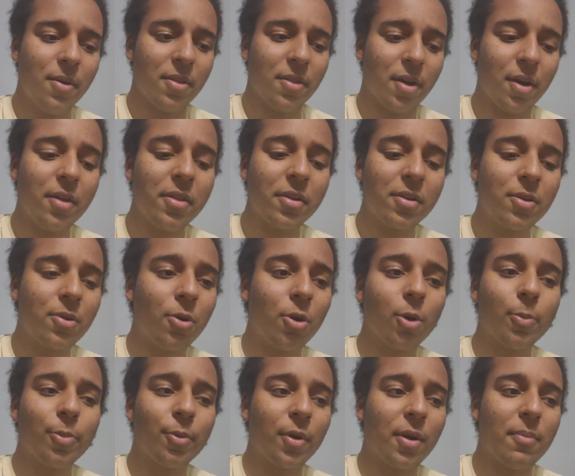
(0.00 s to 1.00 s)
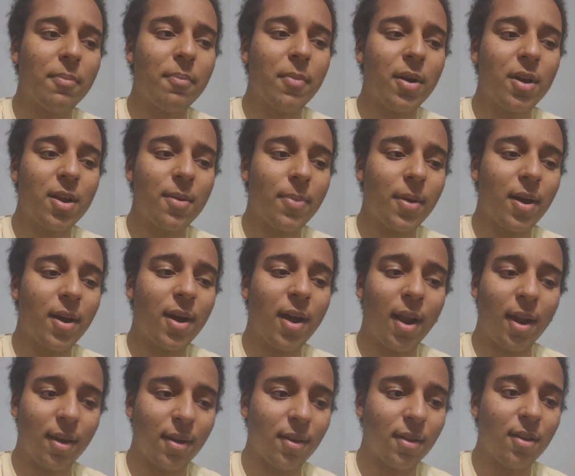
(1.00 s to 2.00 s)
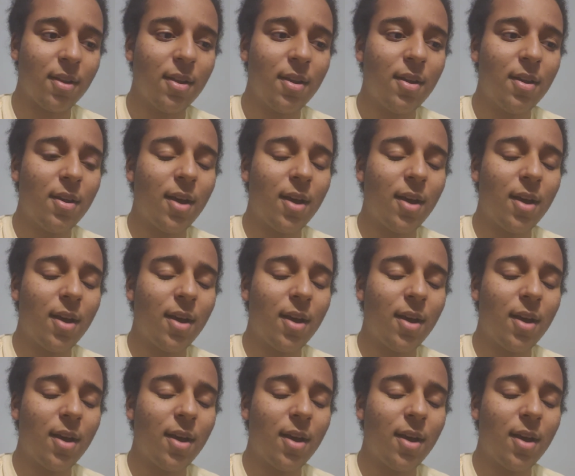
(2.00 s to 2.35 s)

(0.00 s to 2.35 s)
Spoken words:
with all the corporate money behind it,